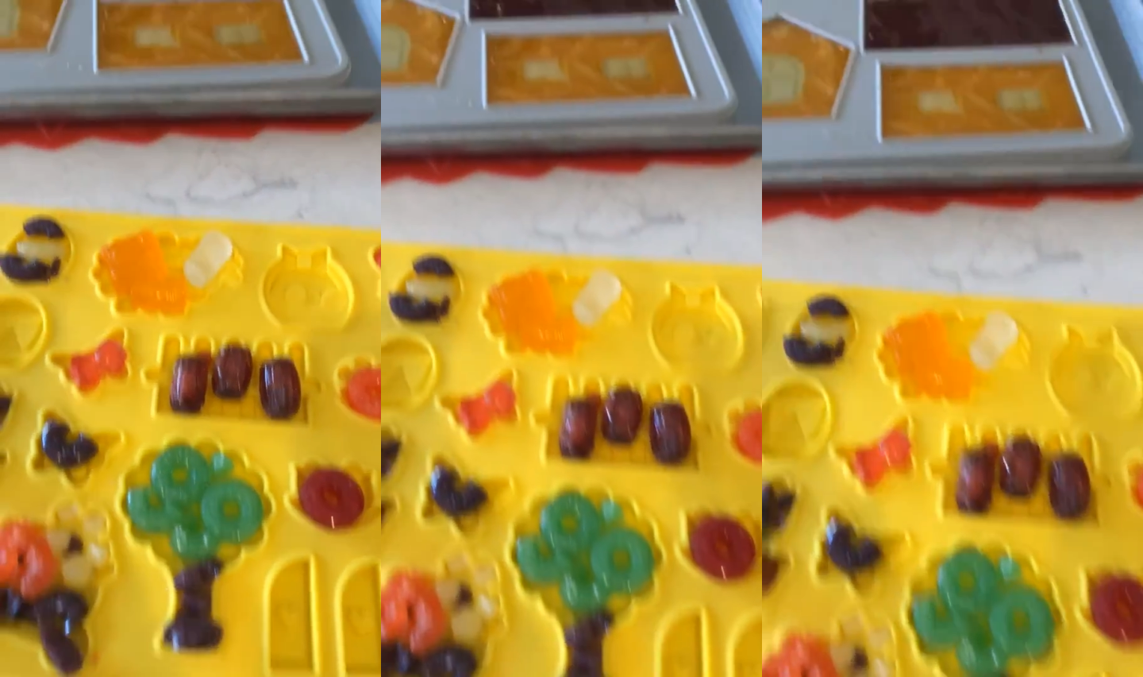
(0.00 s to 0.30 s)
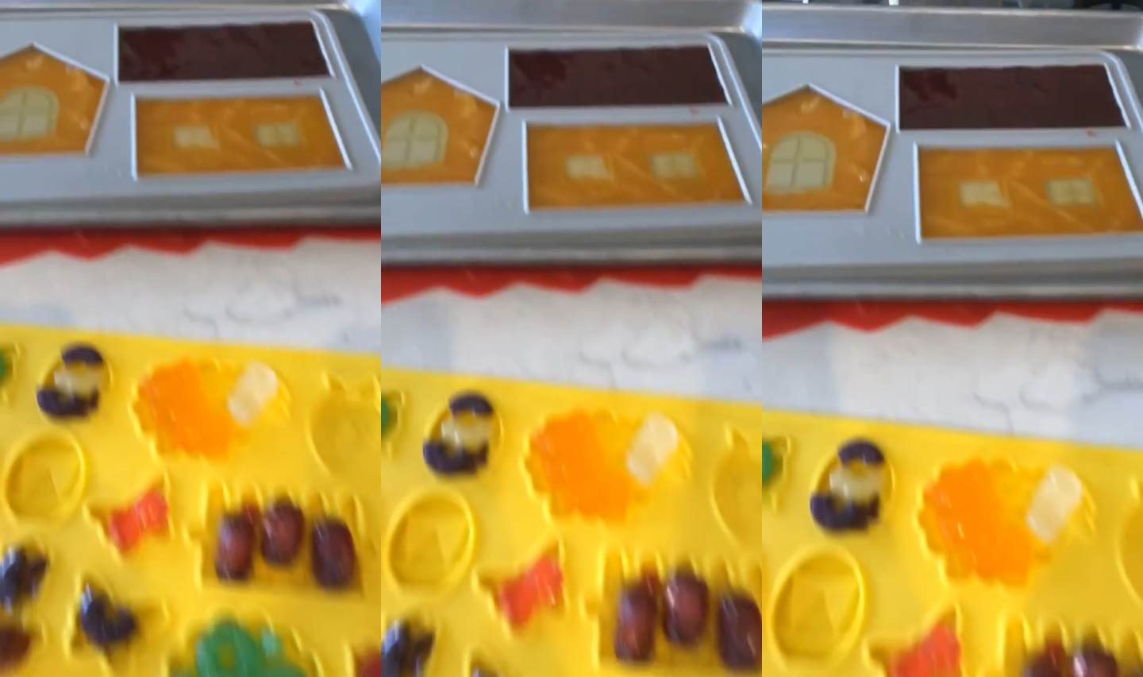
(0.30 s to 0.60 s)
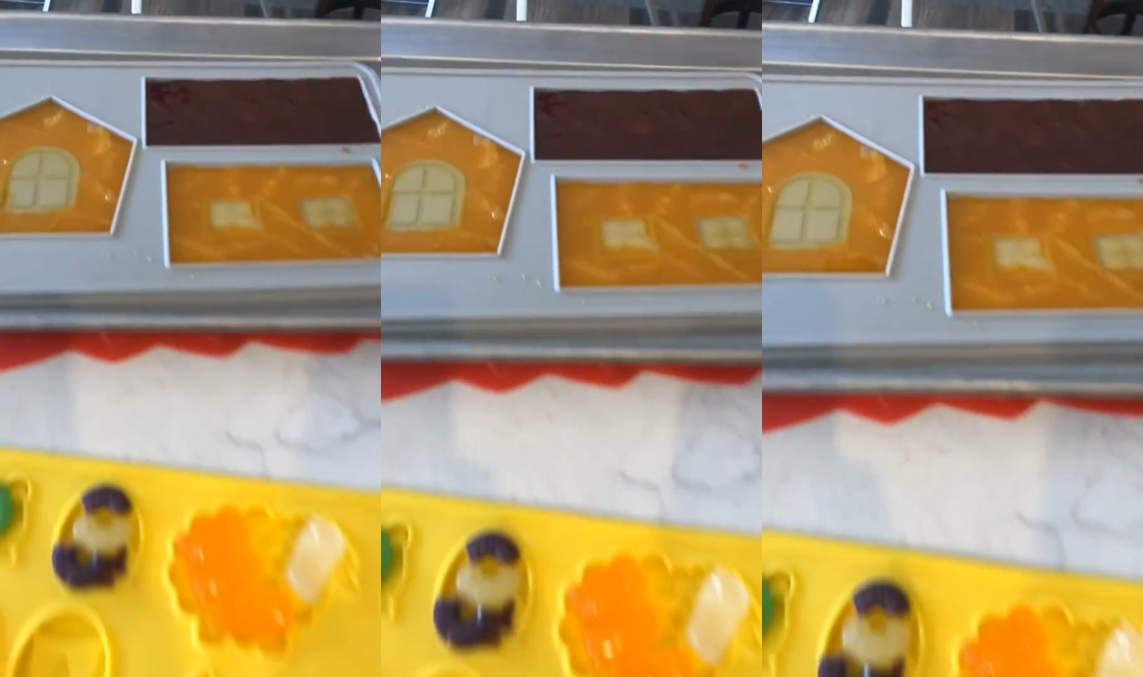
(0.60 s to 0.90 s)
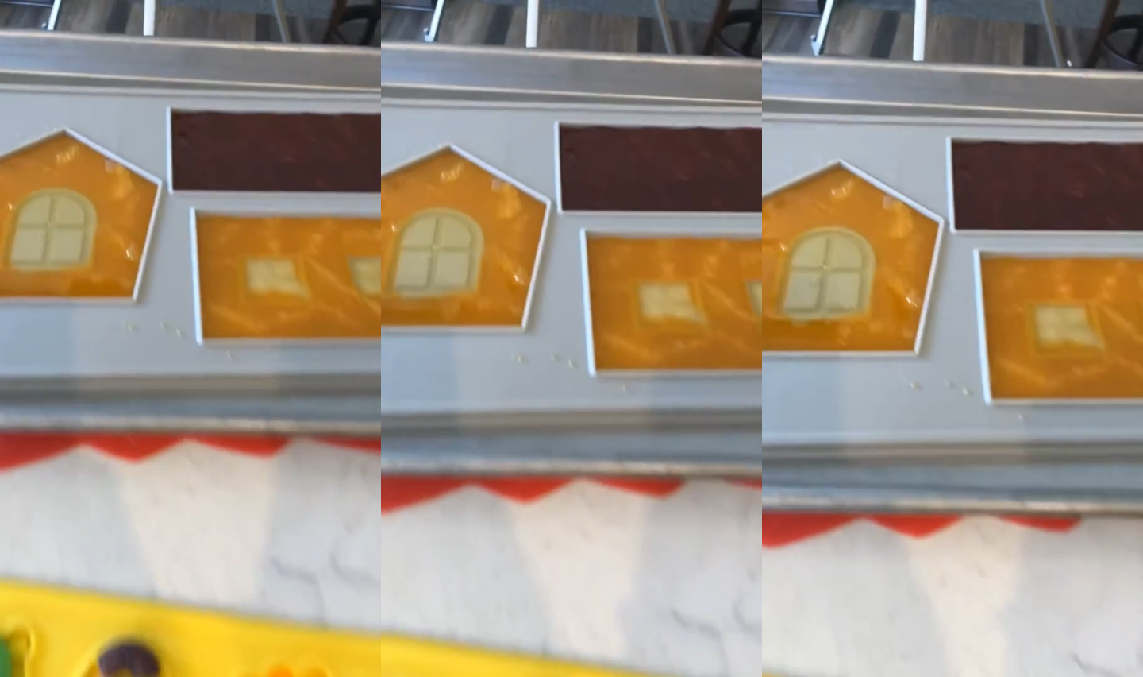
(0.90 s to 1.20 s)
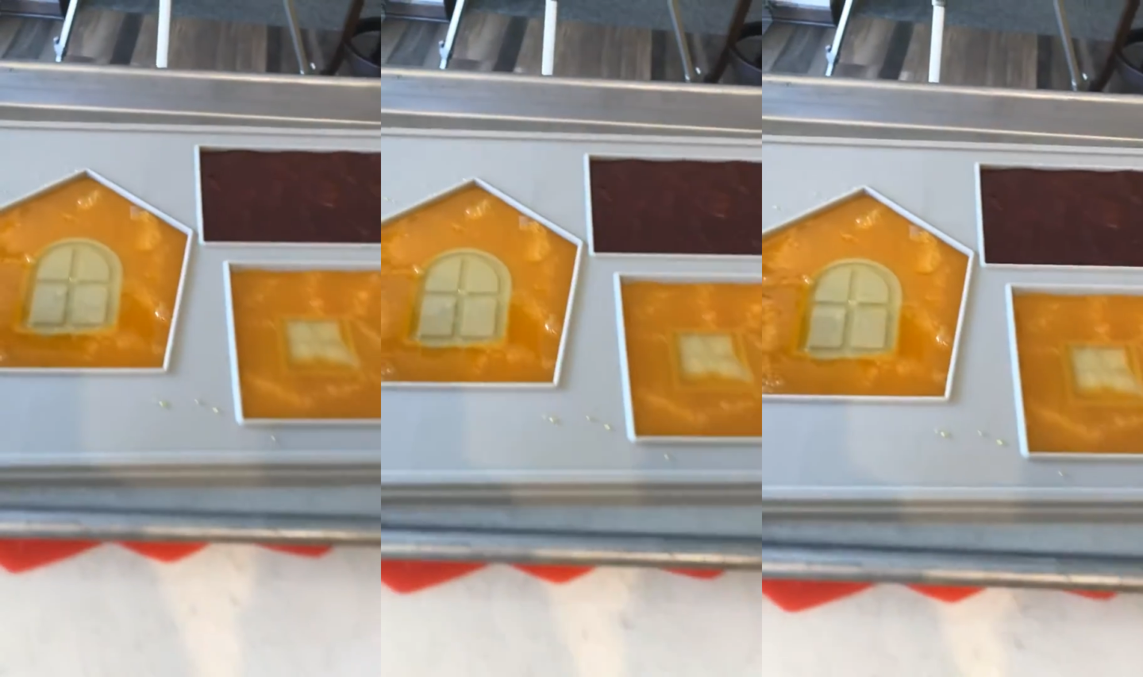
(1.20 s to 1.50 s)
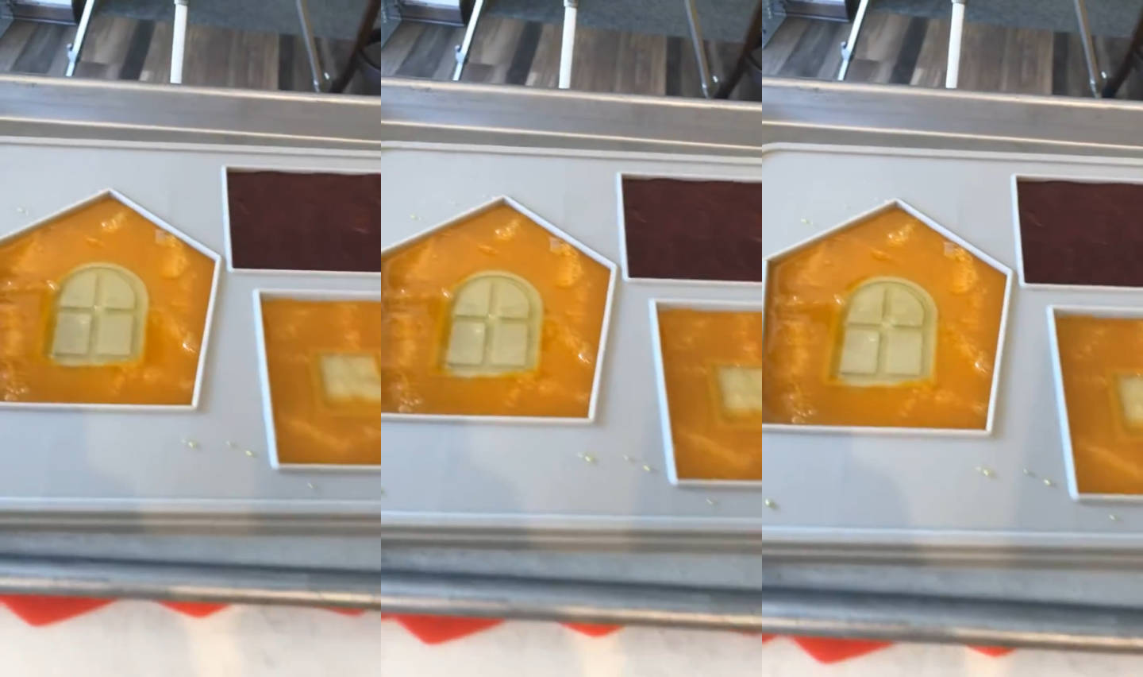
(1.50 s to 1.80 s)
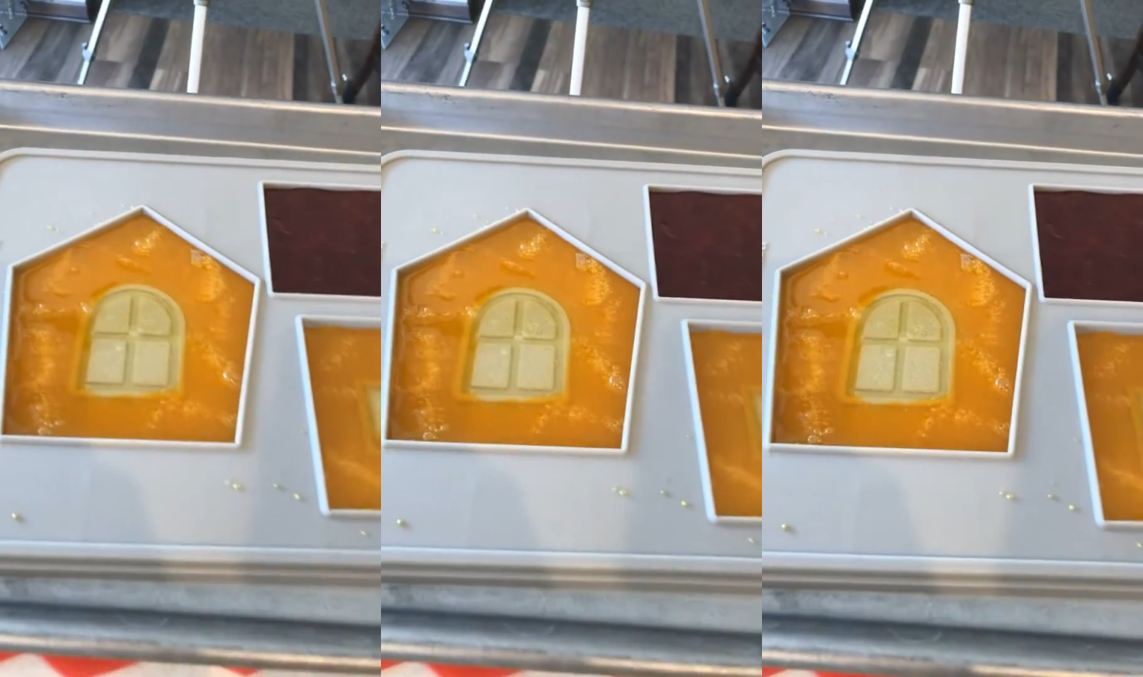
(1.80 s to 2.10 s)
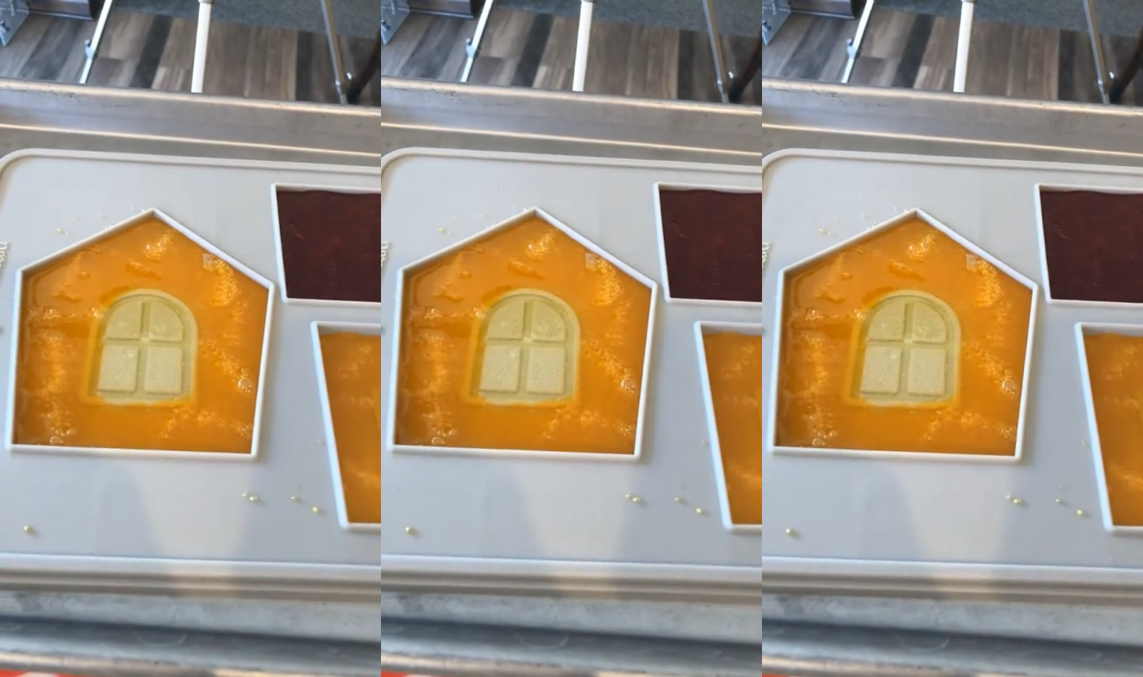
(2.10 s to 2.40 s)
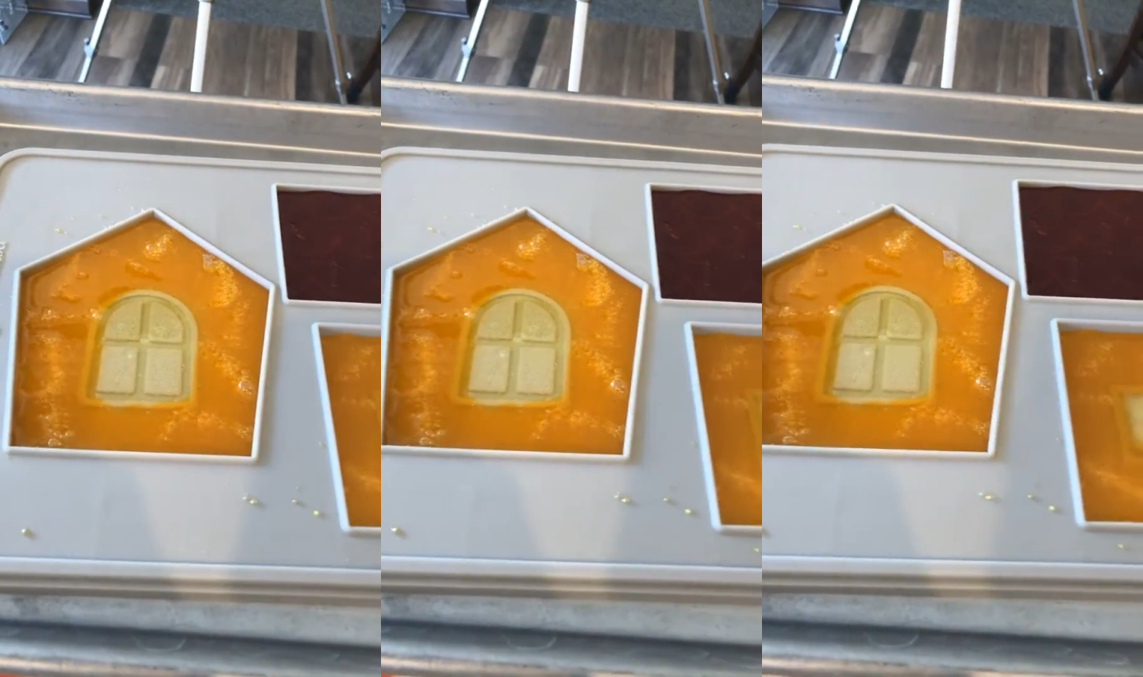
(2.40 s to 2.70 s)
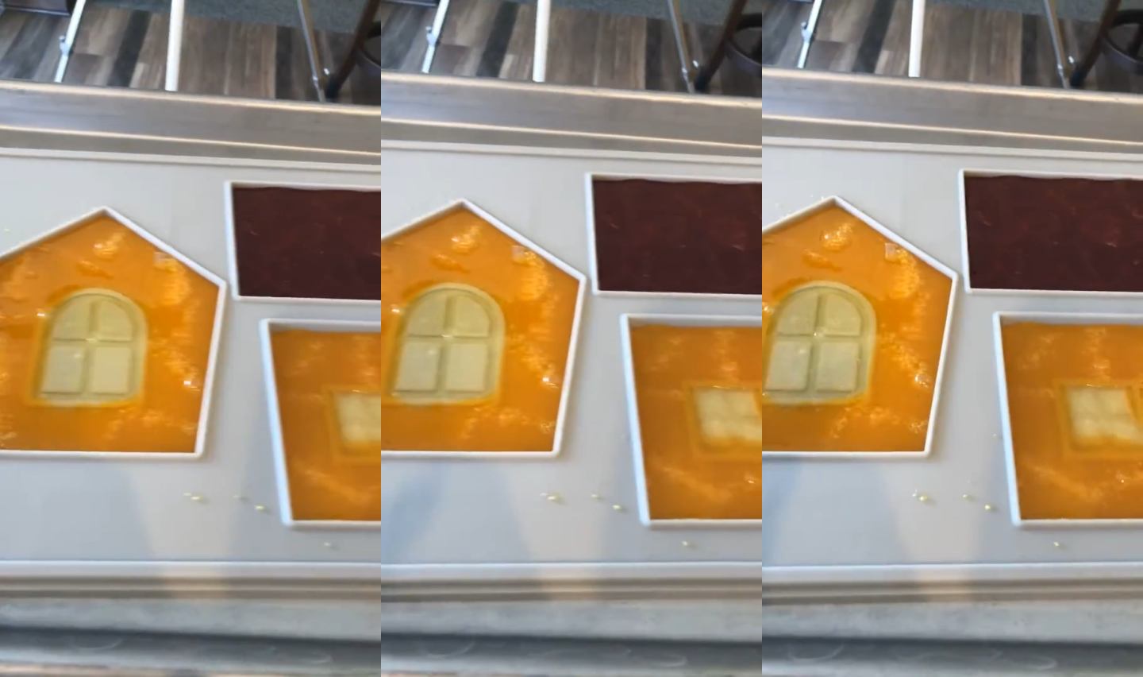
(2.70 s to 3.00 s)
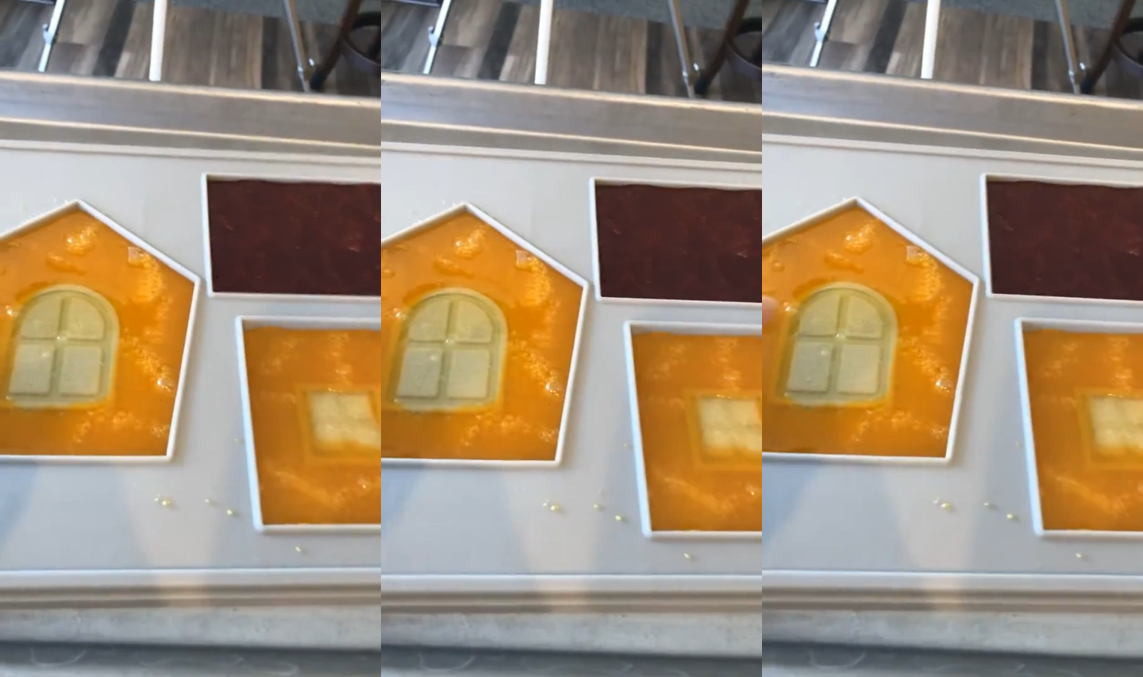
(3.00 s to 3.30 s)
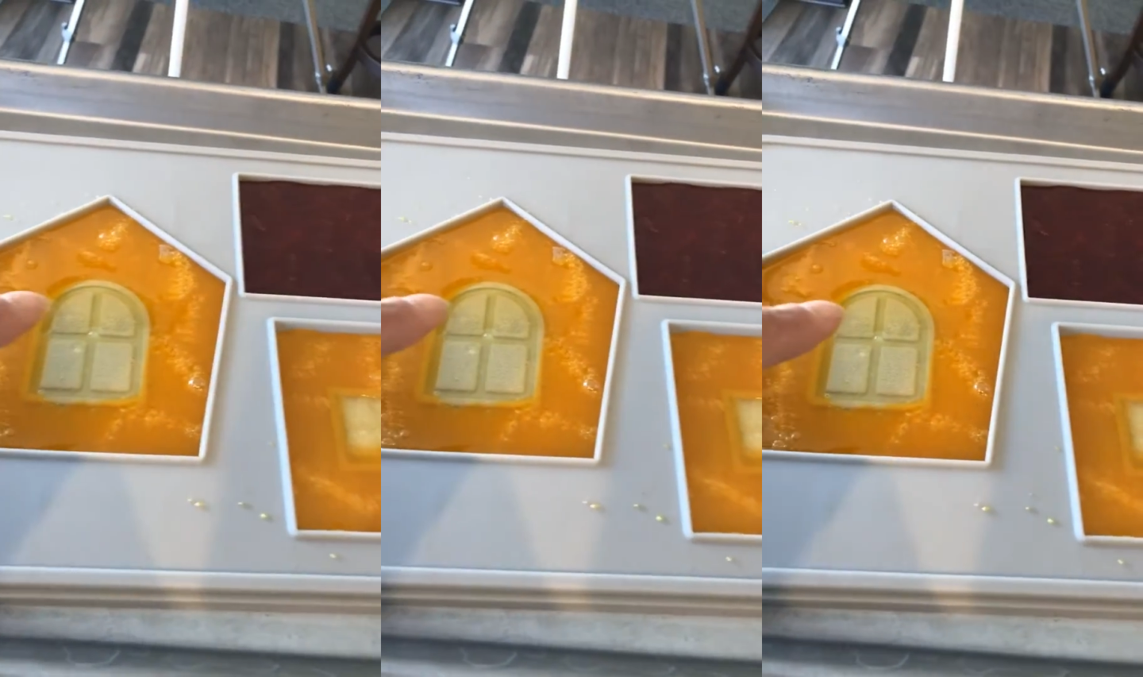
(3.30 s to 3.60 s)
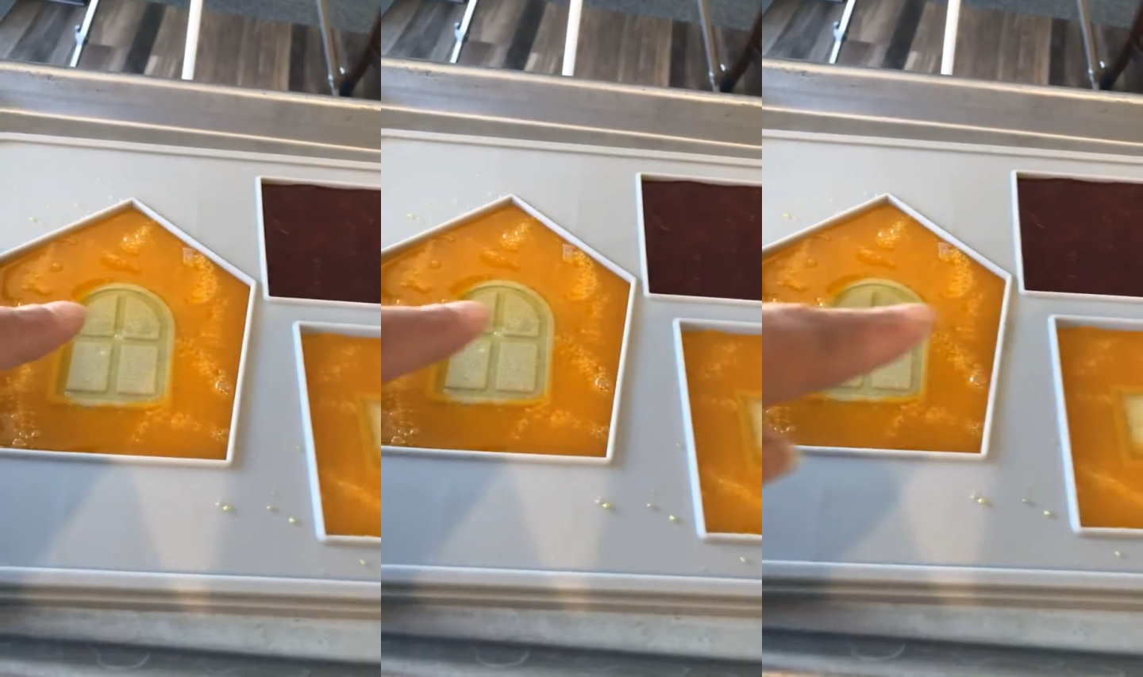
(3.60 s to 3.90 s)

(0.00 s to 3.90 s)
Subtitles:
[unreadable: no face in view]